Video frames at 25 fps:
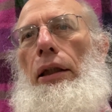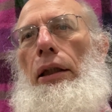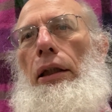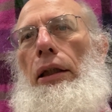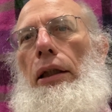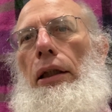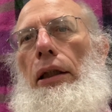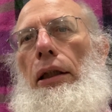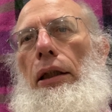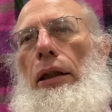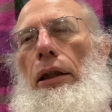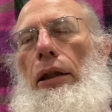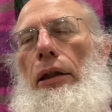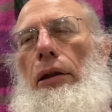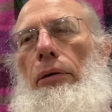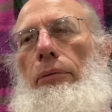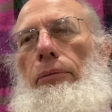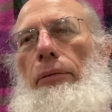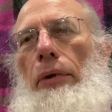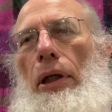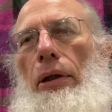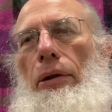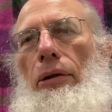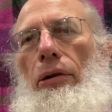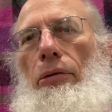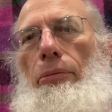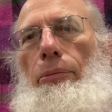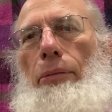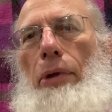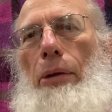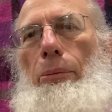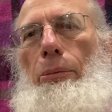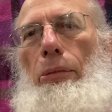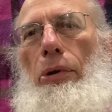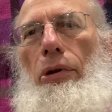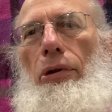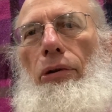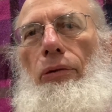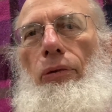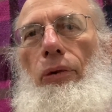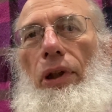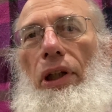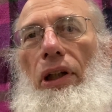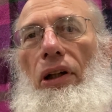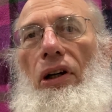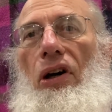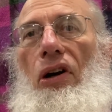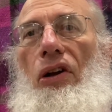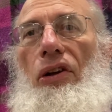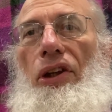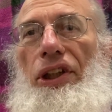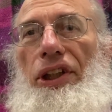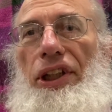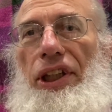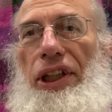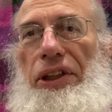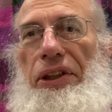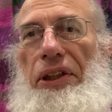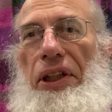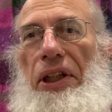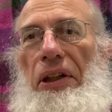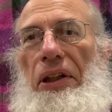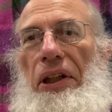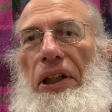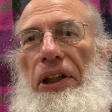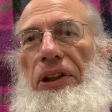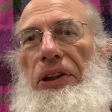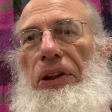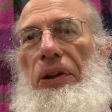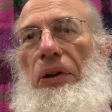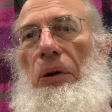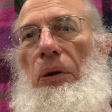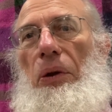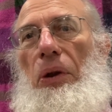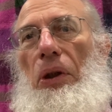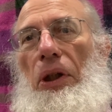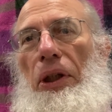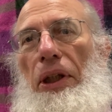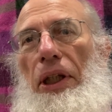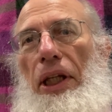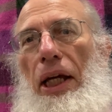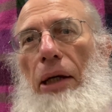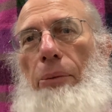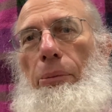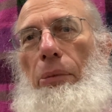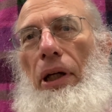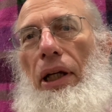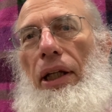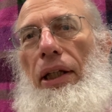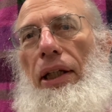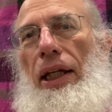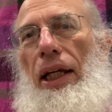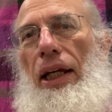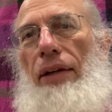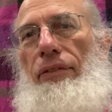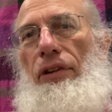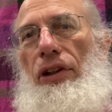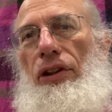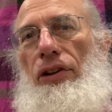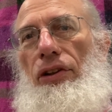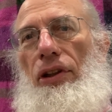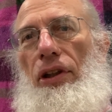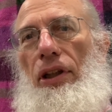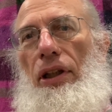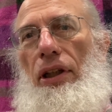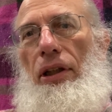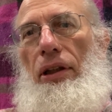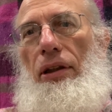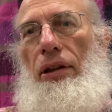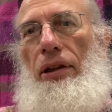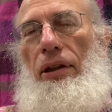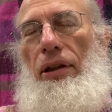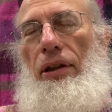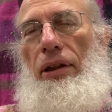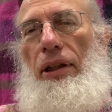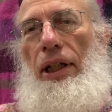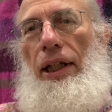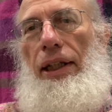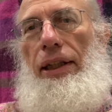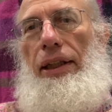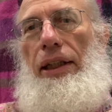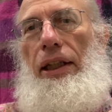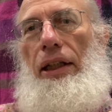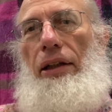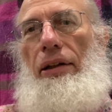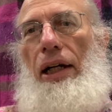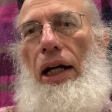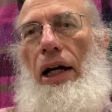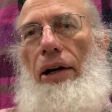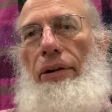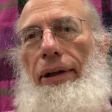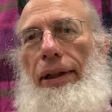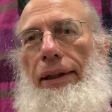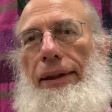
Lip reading: I don't remember what all the detail I showed on that, but I gave you an idea of how I